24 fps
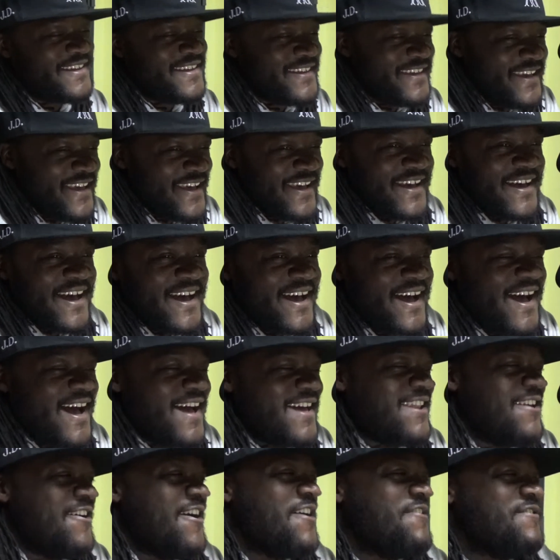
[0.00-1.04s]
Excuse
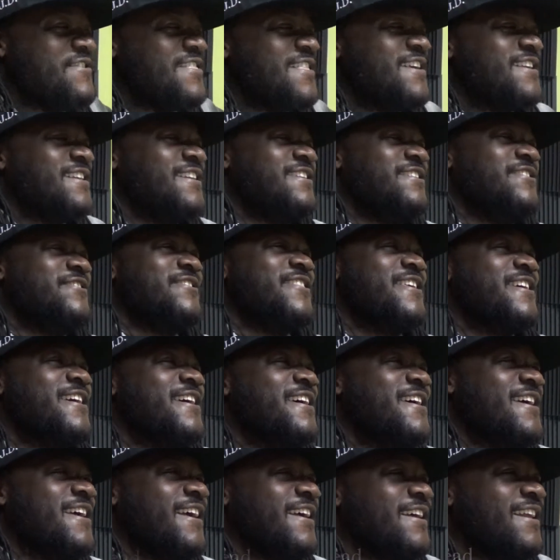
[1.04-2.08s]
me, man, can you sit over
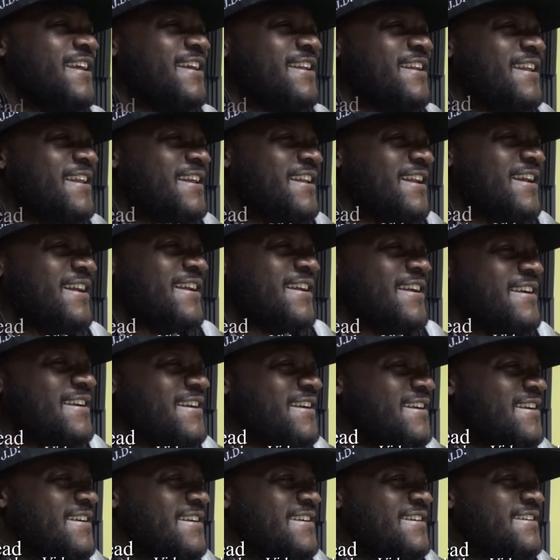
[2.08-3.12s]
here? Yeah,
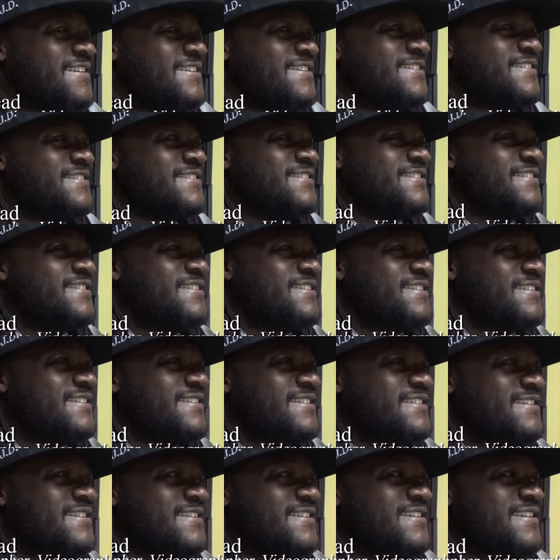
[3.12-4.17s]
anything that got to do with you
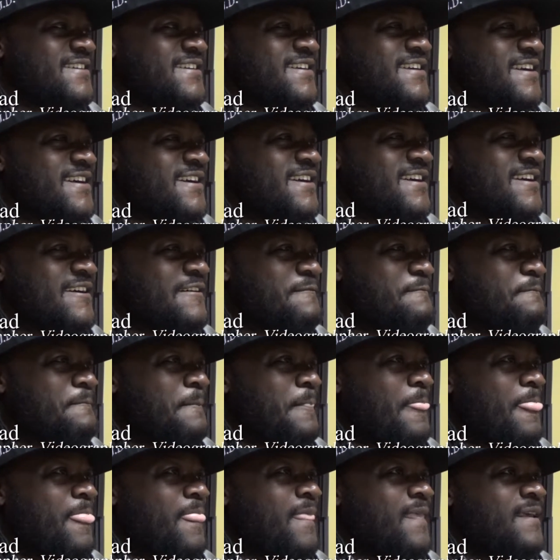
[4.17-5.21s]
now you over here
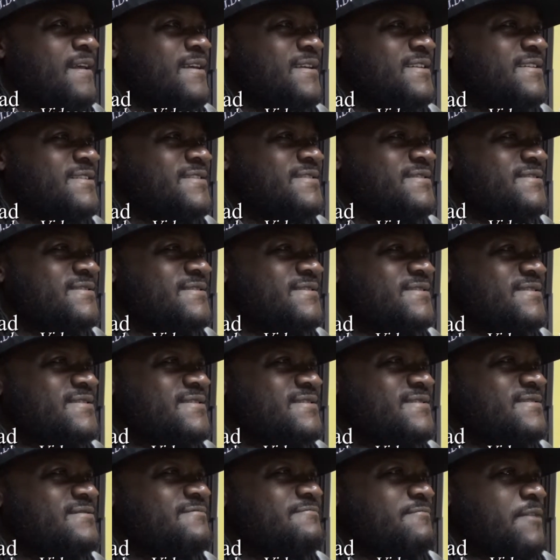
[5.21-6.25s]
like, okay, so what do I do,
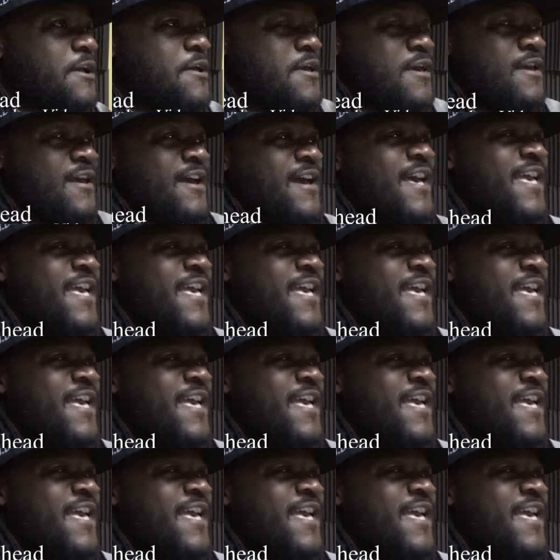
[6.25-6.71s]
Cap? Right.